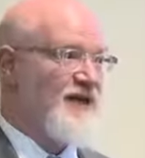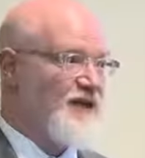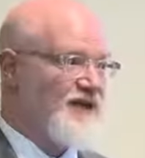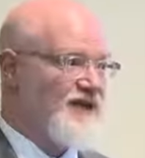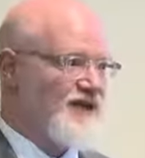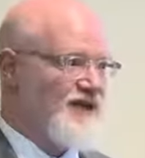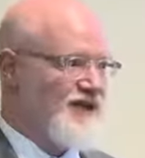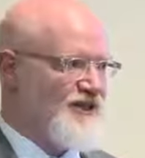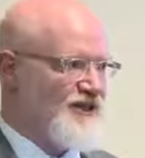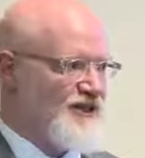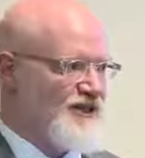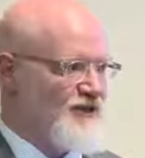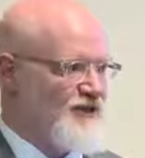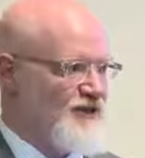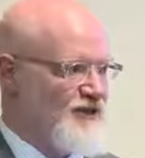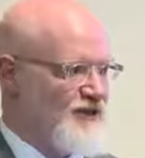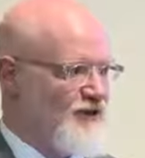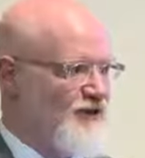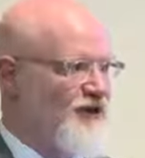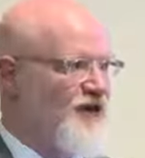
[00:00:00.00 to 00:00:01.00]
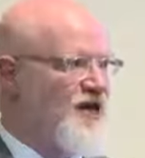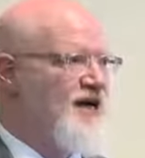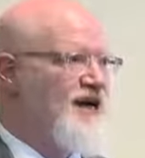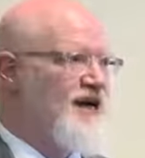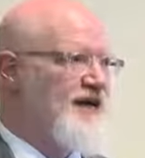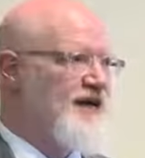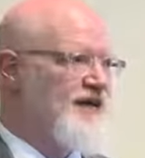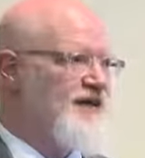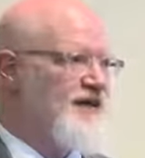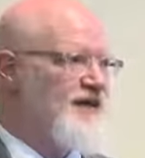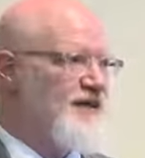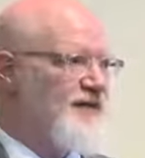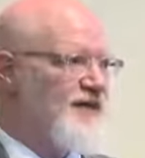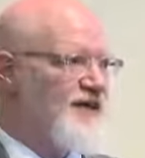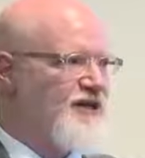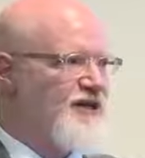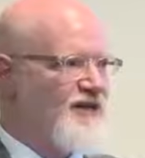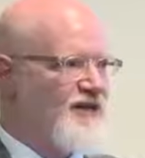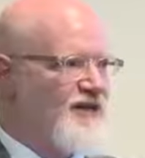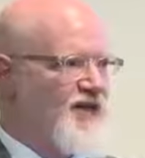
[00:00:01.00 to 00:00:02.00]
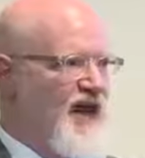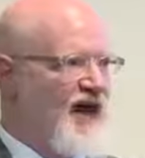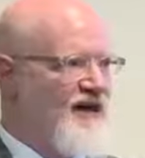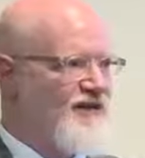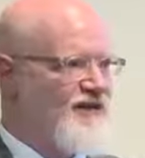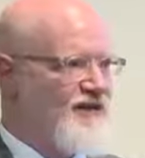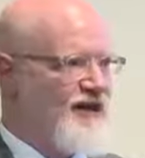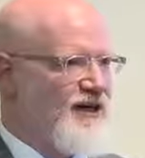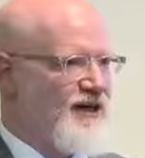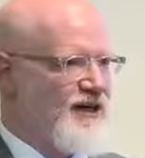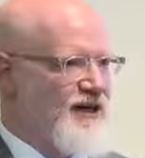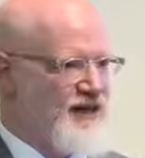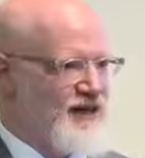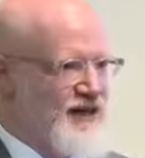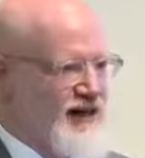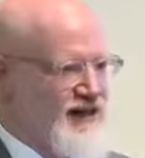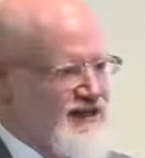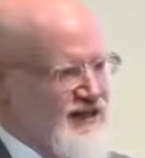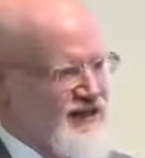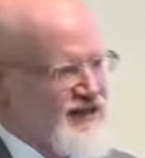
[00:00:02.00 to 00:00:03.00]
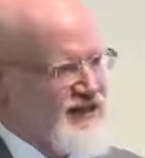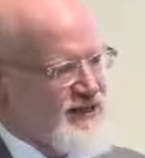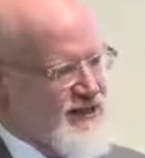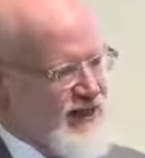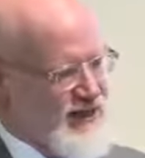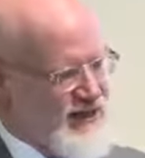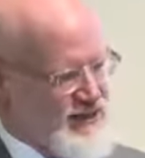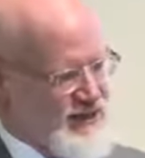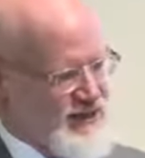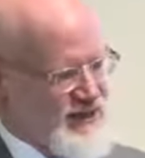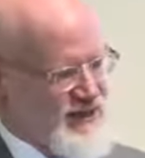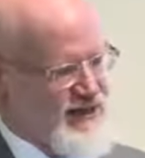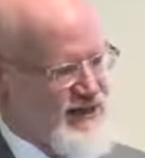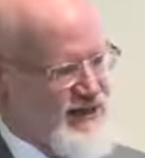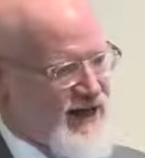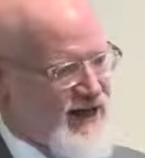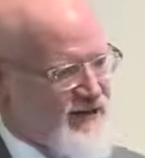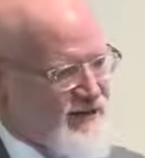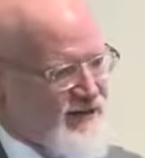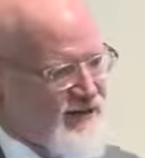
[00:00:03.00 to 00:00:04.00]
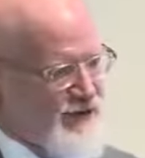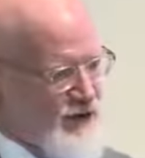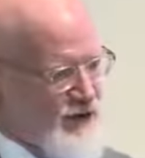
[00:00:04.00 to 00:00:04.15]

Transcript: they want you to listen to. It's somebody who's out there, and ISIS does this. They have